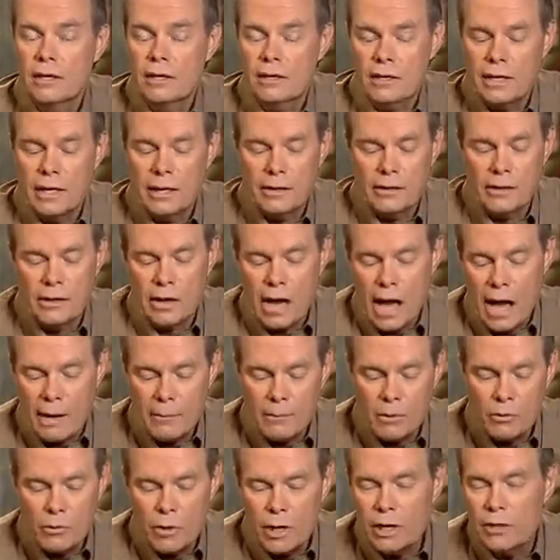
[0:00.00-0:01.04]
Now, I'm
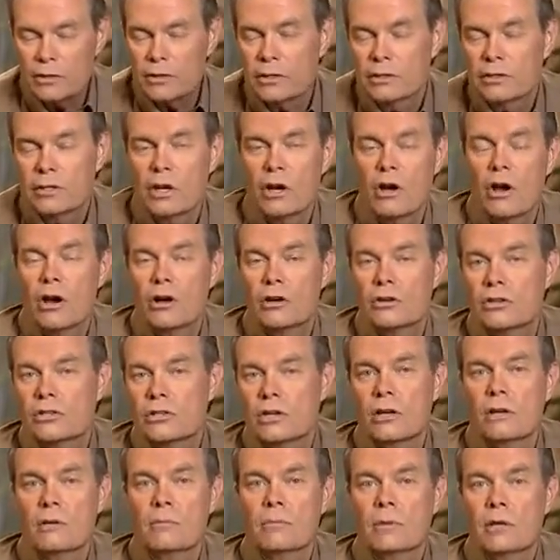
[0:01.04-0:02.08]
aware that there are
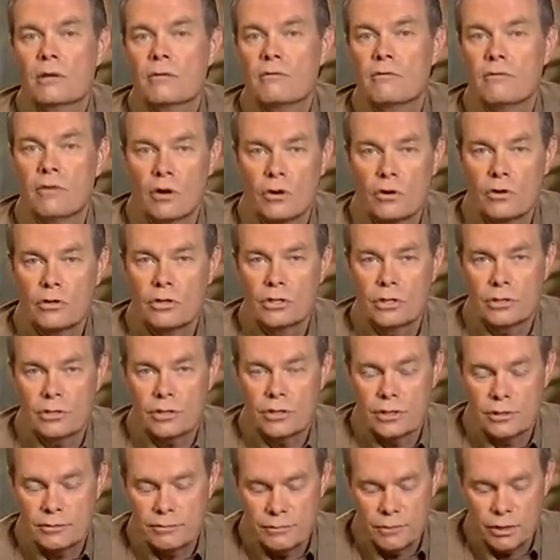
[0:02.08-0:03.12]
some
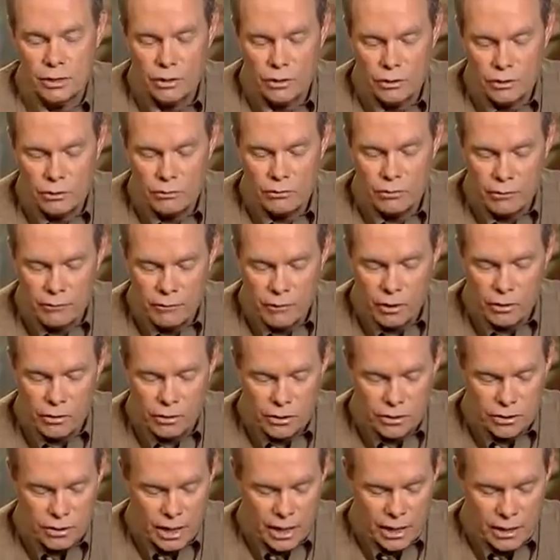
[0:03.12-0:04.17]
versions, you know, the reverse
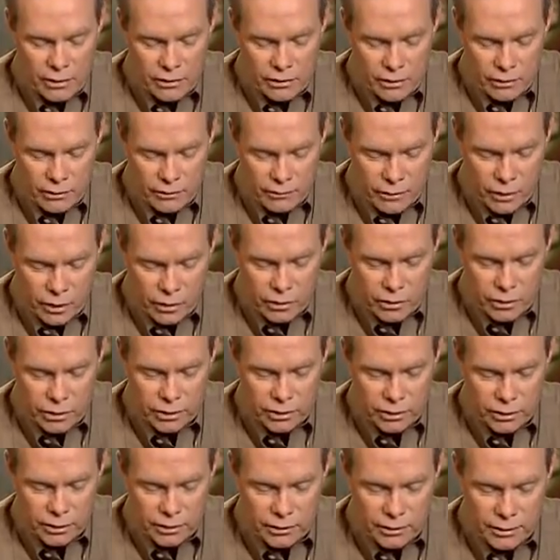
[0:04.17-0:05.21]
standard
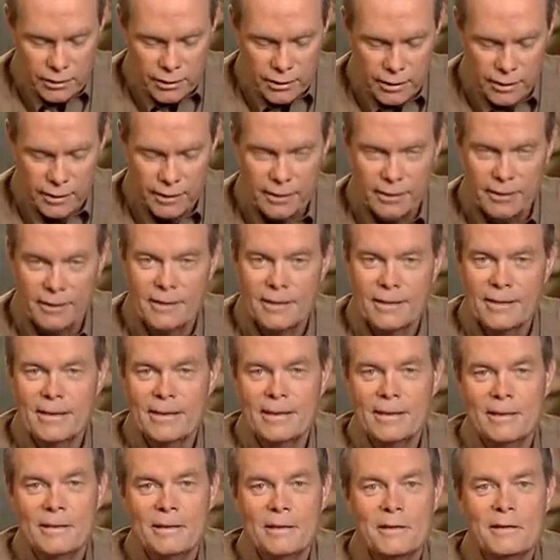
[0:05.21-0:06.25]
version. And
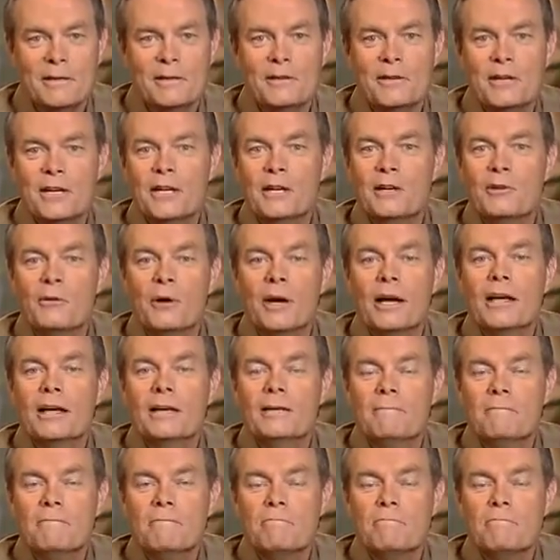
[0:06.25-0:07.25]
anyway,